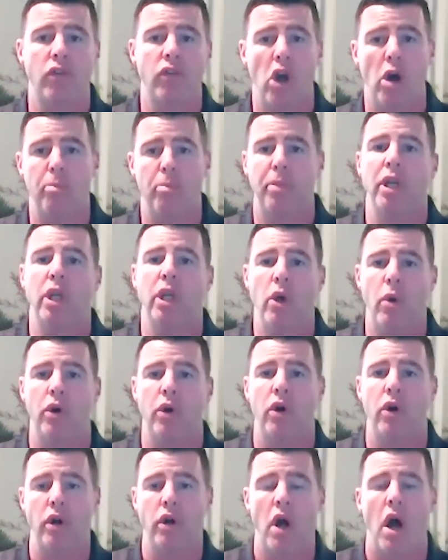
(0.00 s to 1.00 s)
company
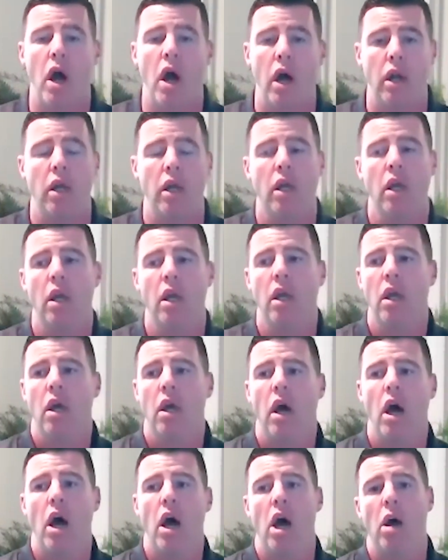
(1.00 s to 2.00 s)
owner or not,
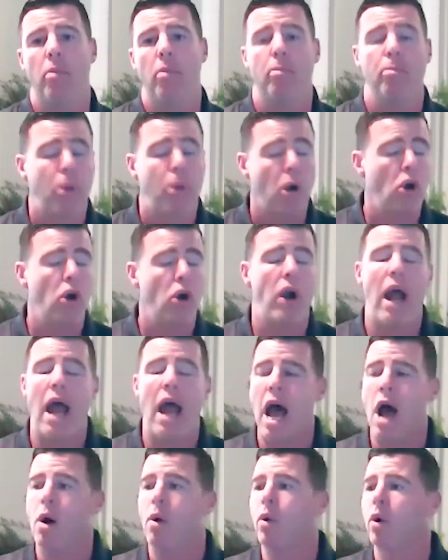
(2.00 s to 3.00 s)
per
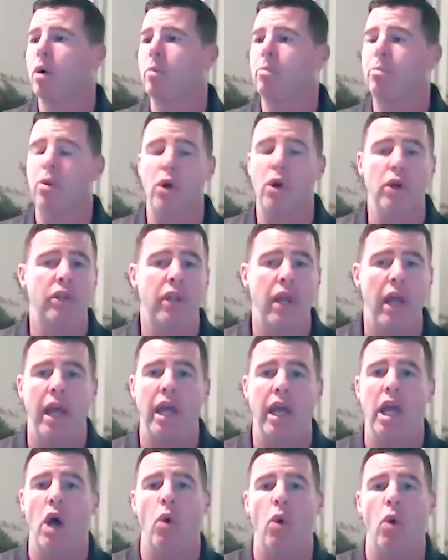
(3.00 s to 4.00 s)
hour, per
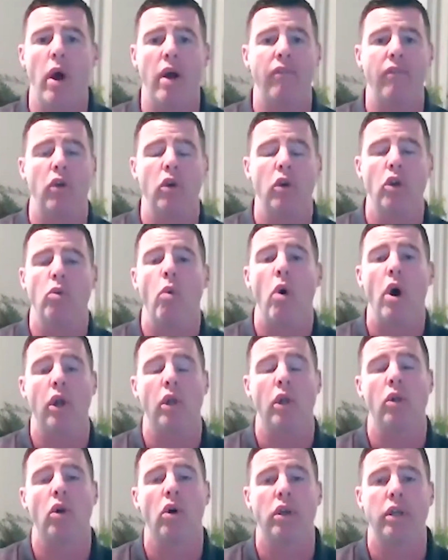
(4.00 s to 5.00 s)
day, however you want to
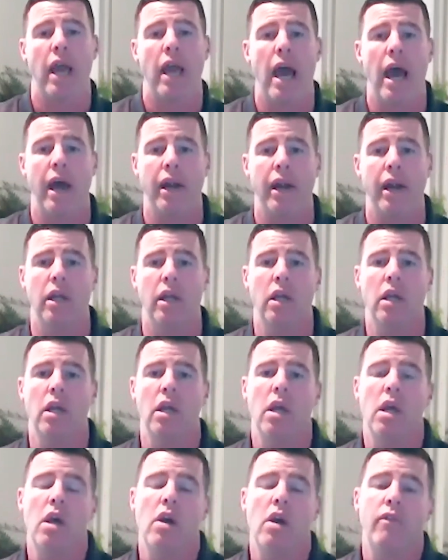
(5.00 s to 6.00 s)
look at it,
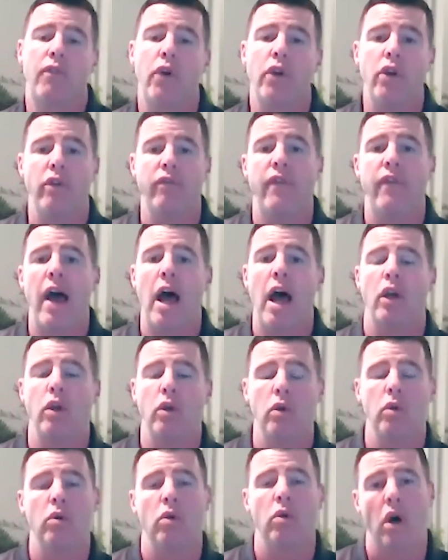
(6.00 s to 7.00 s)
for your
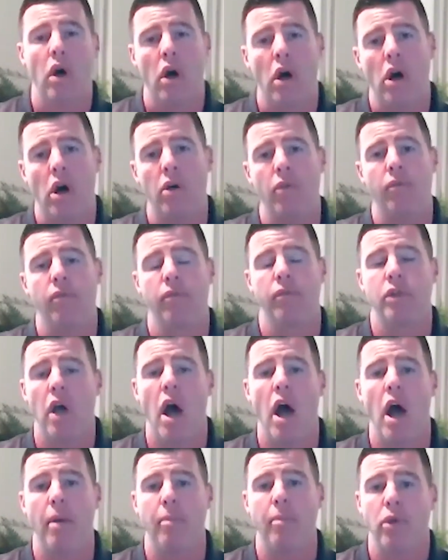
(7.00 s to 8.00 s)
value,
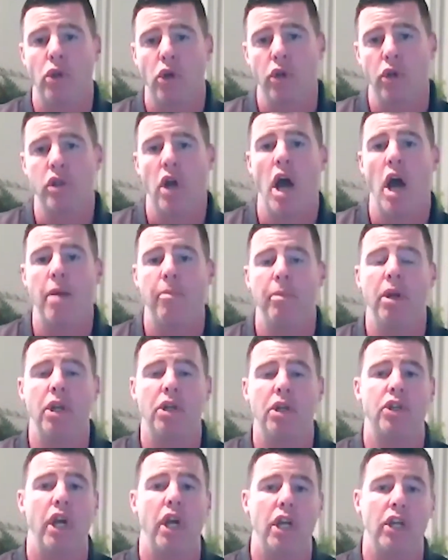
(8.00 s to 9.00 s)
time, your time in
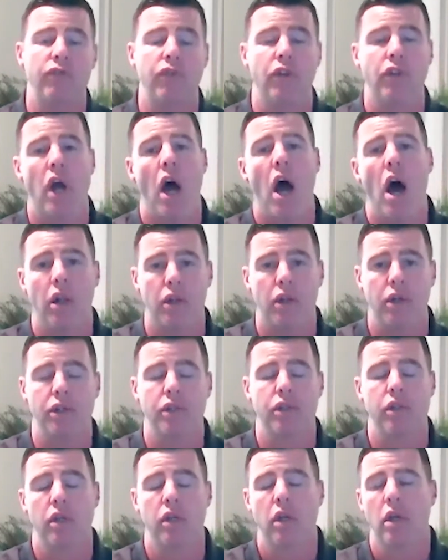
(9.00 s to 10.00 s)
exchange for
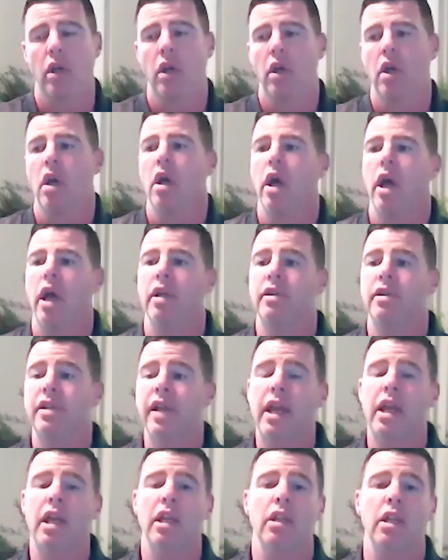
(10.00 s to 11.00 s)
dollars. And
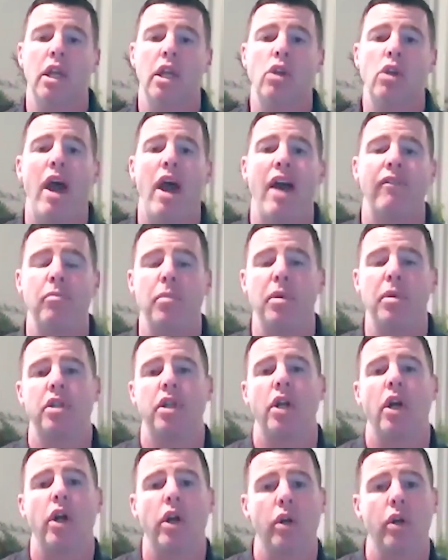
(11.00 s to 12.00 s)
secondly, you have a
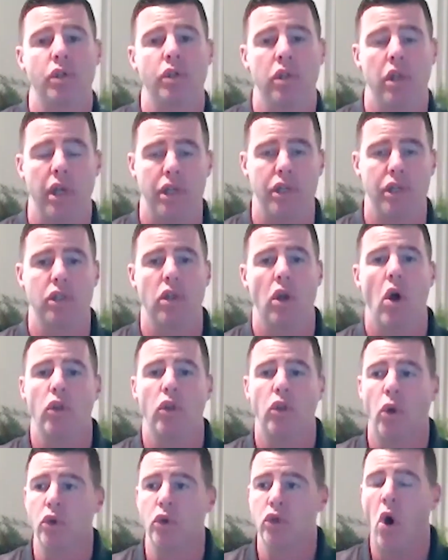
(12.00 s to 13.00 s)
materials list.
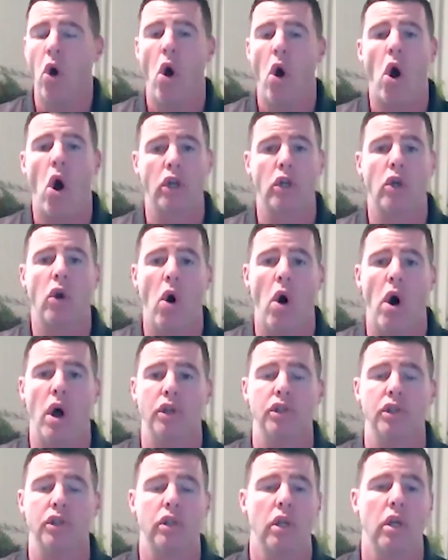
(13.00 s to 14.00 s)
Those are hard
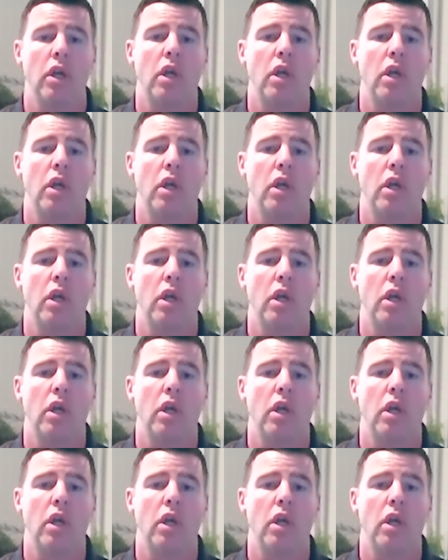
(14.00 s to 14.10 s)
costs.